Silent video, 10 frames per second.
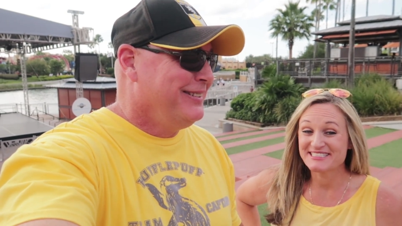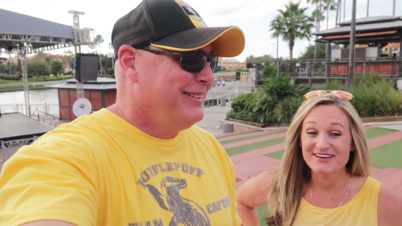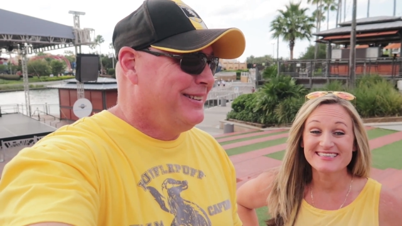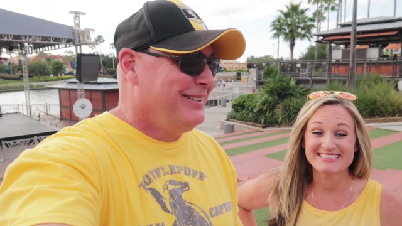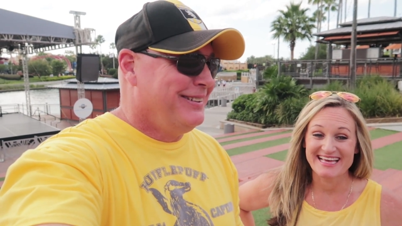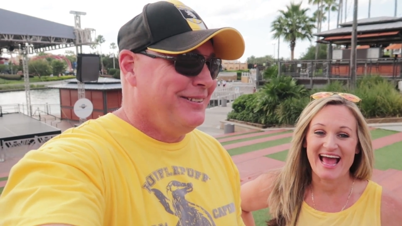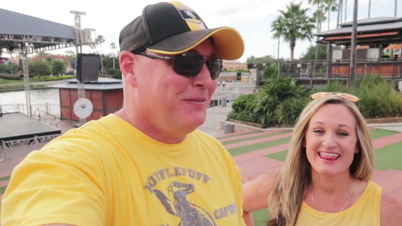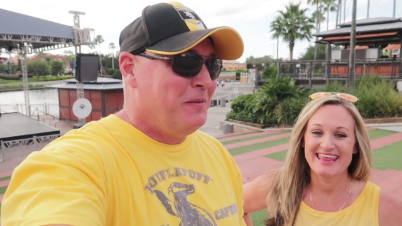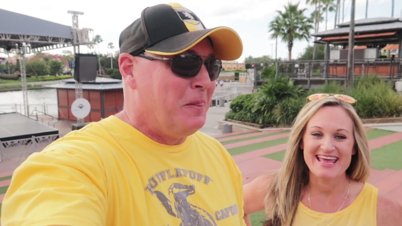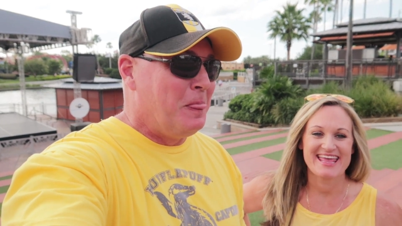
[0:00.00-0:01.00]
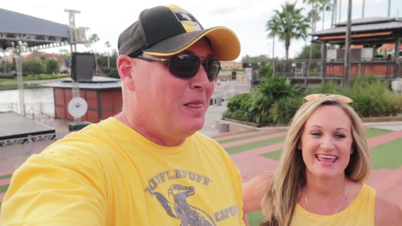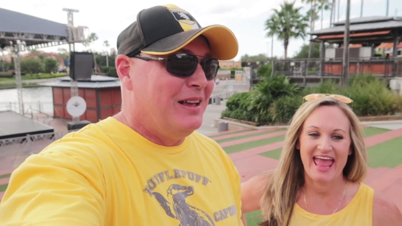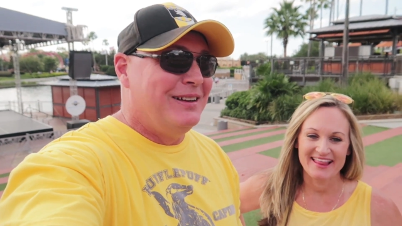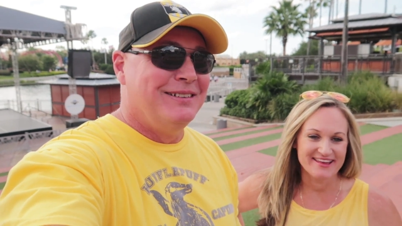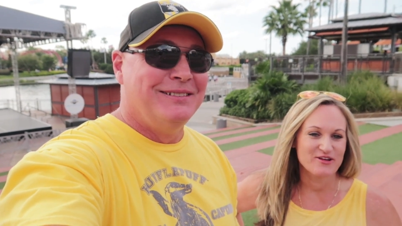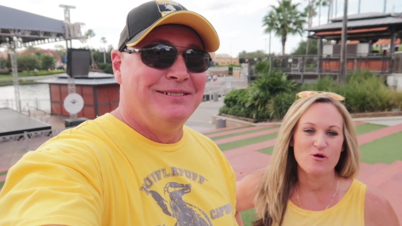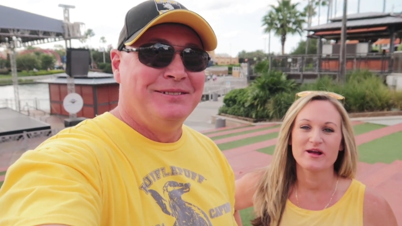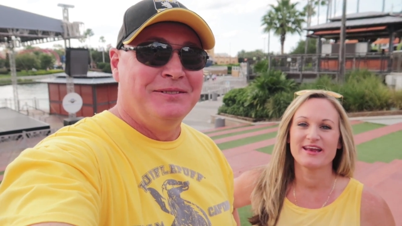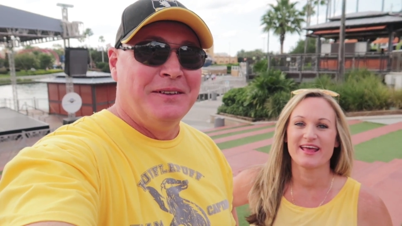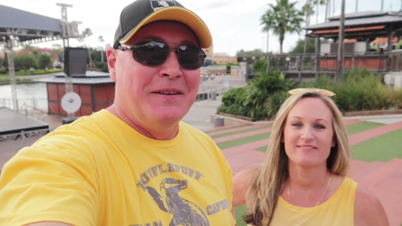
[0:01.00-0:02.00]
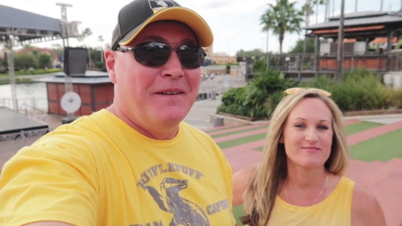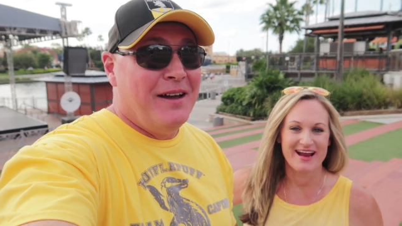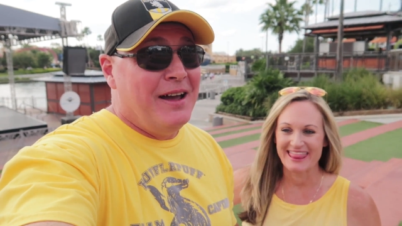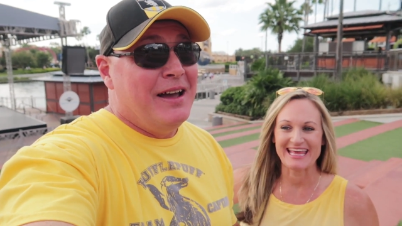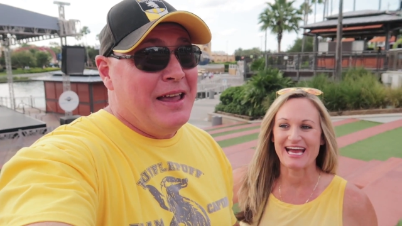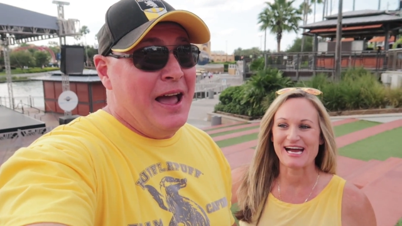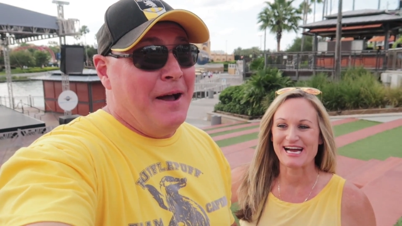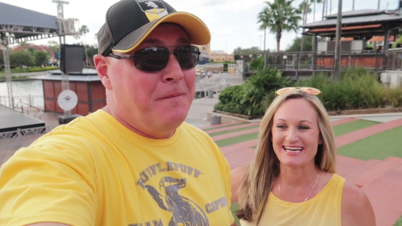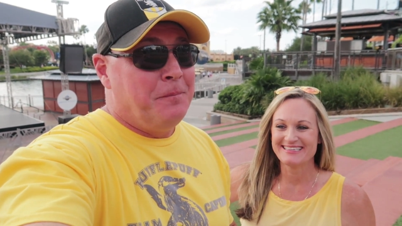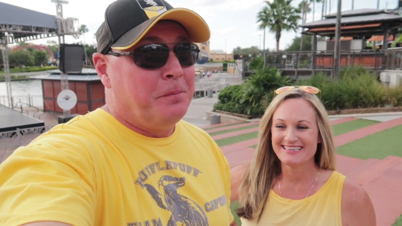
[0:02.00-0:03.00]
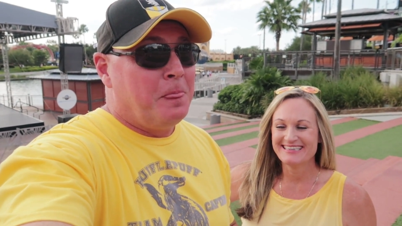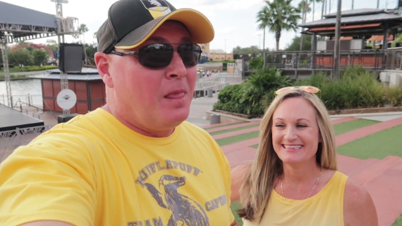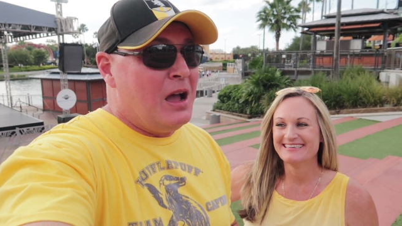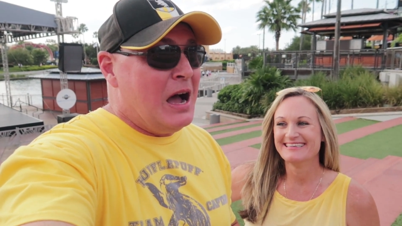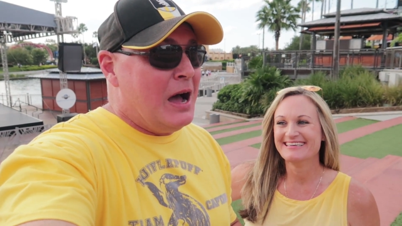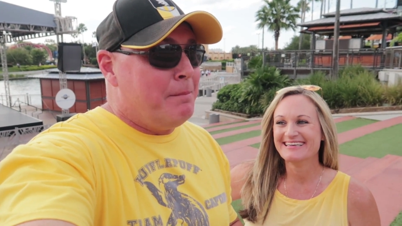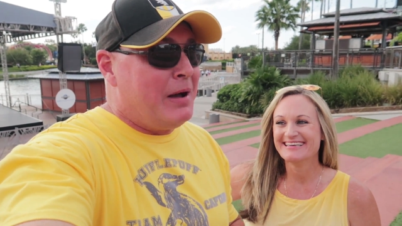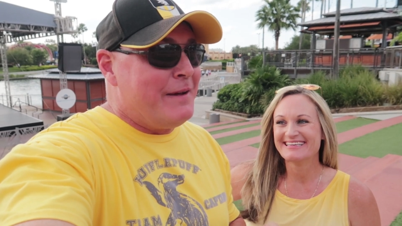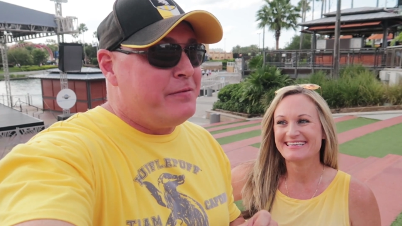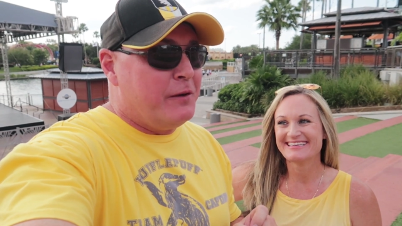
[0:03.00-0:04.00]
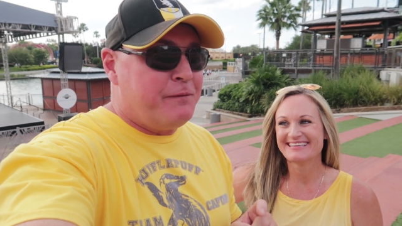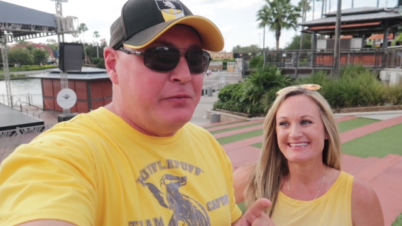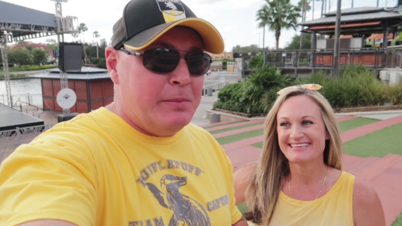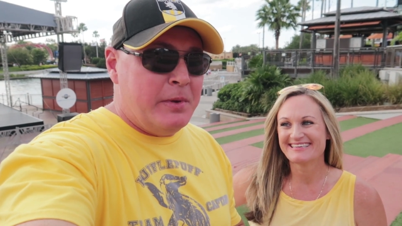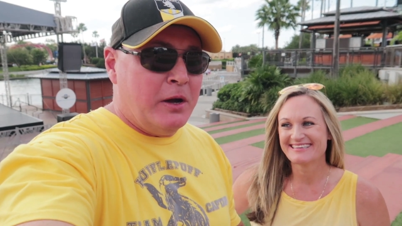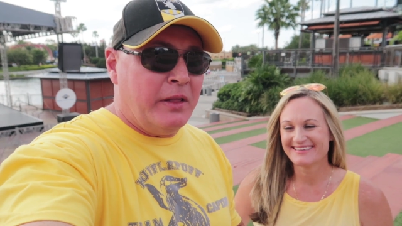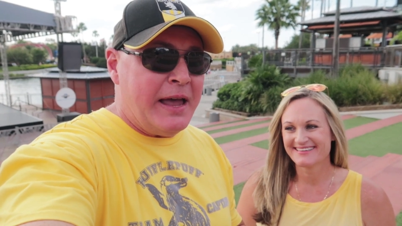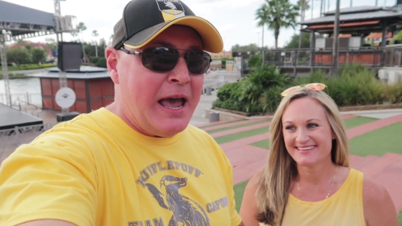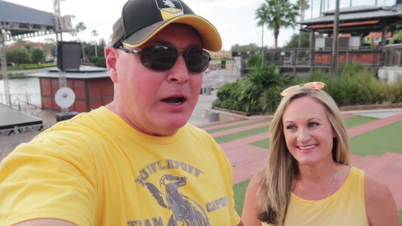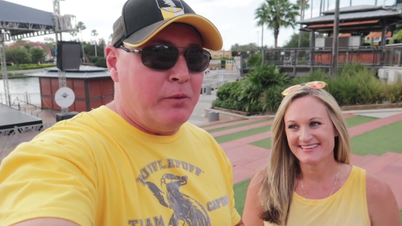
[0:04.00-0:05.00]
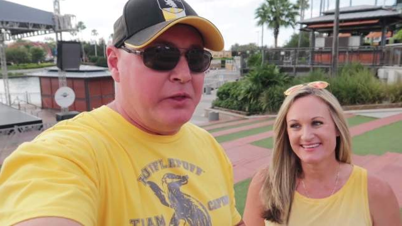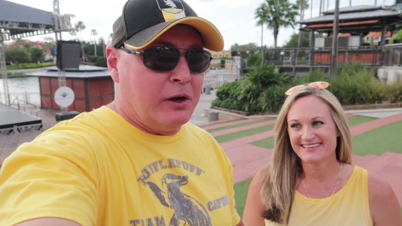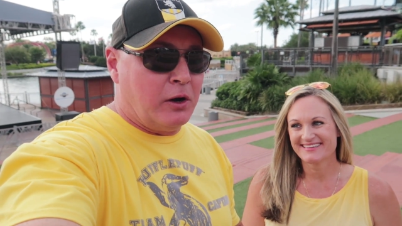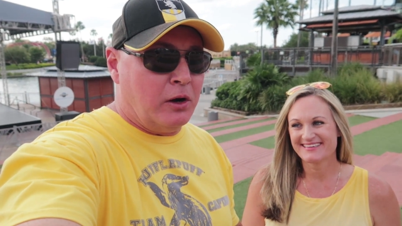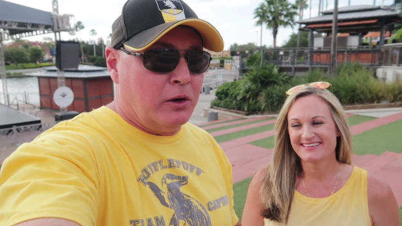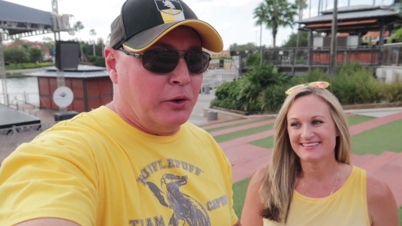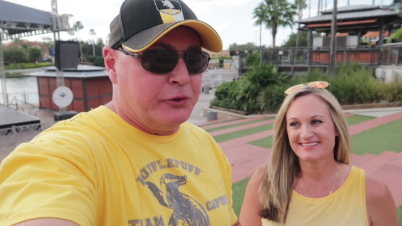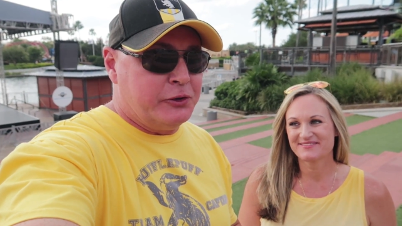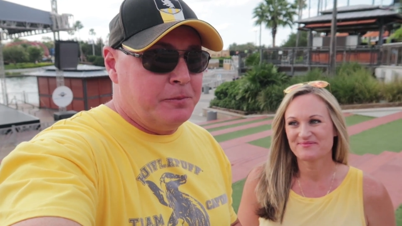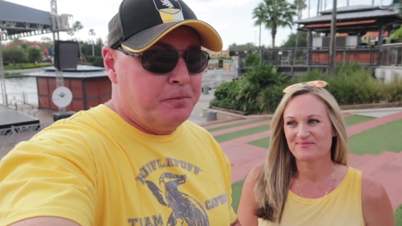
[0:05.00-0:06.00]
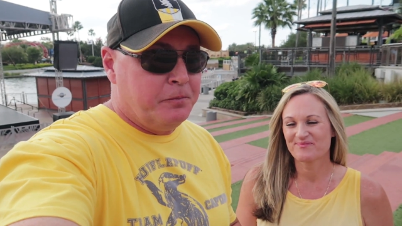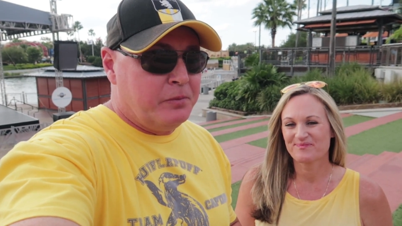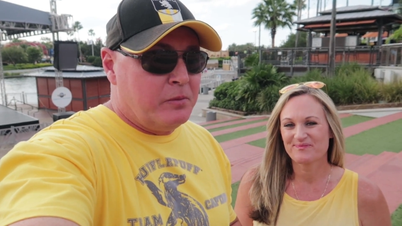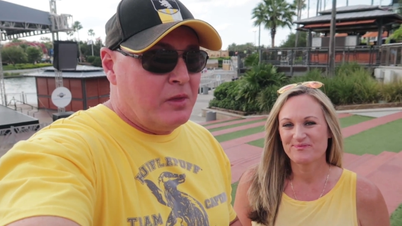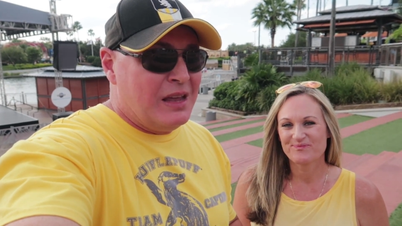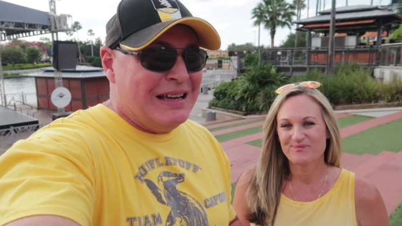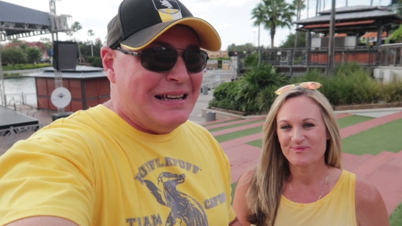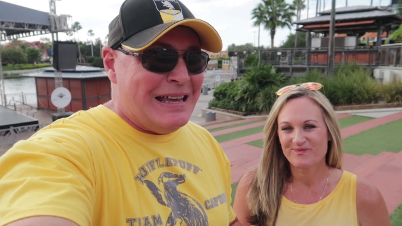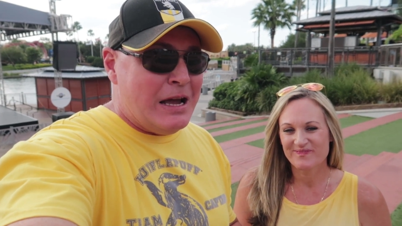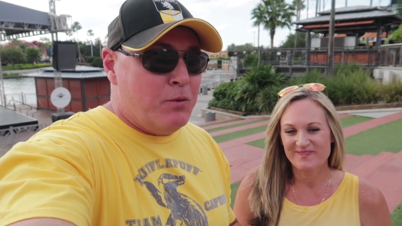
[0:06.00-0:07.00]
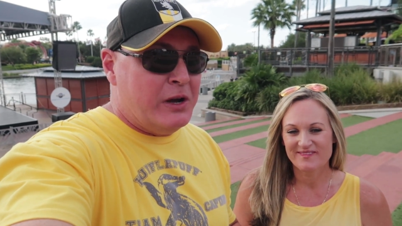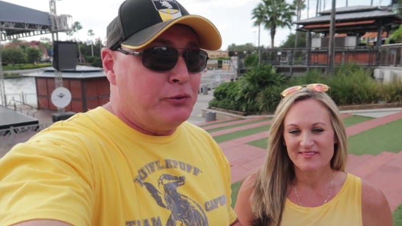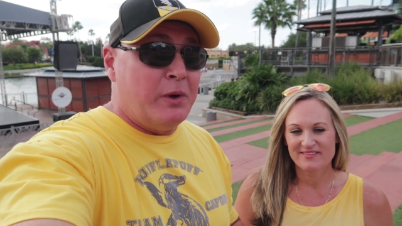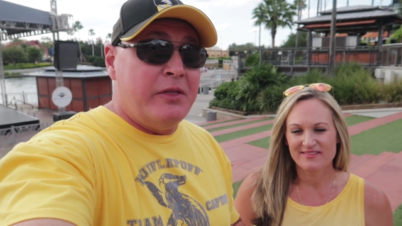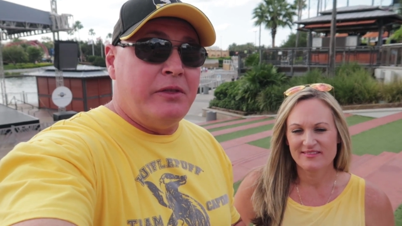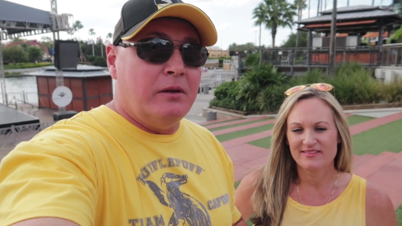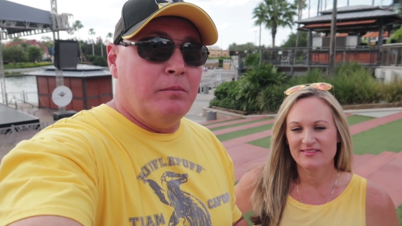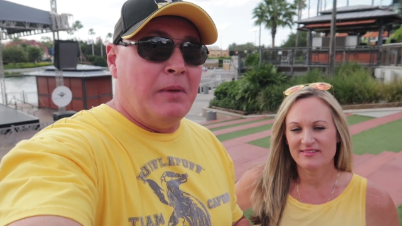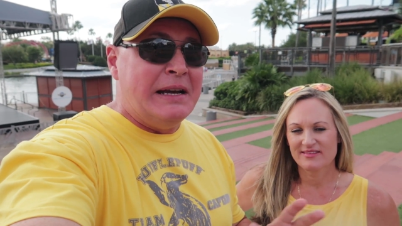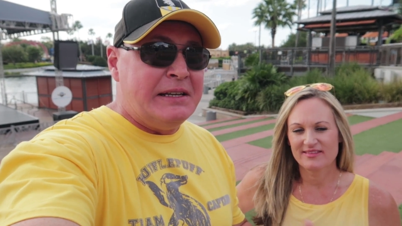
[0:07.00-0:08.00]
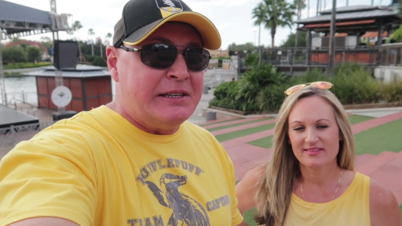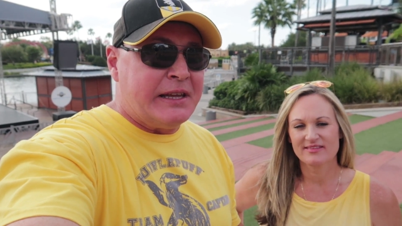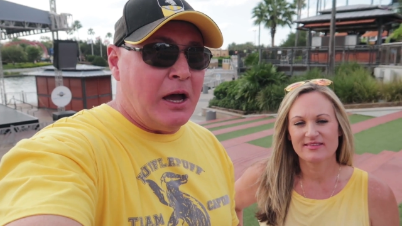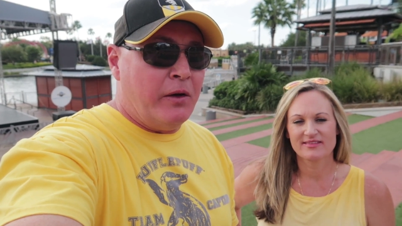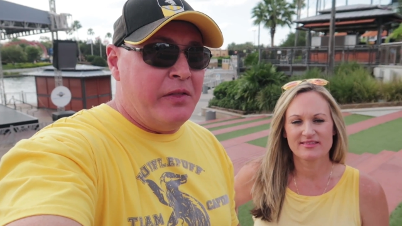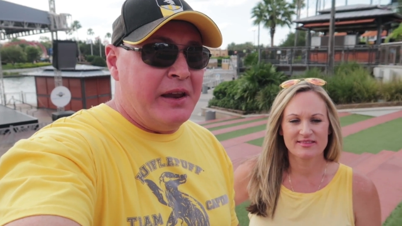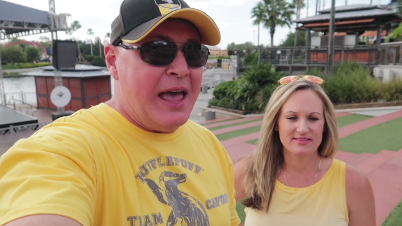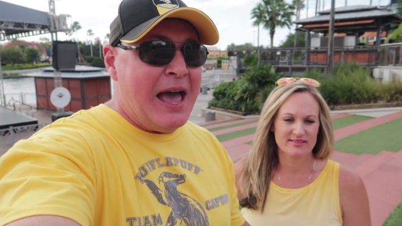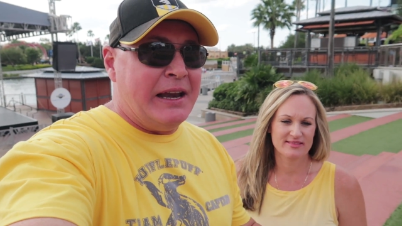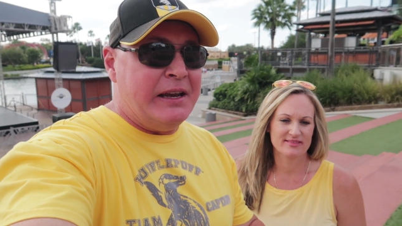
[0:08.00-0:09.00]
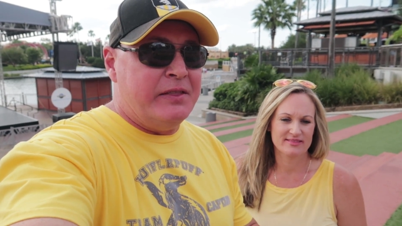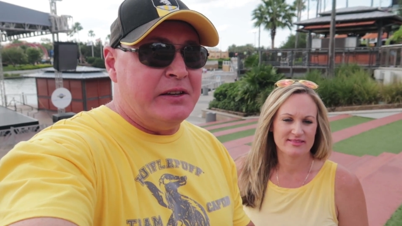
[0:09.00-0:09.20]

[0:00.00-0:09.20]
Speaker 1: seriously, I think Caitlin coined it right there. Yeah
Speaker 2: uh, my the meal I had with the girls, it was with my discount and then added in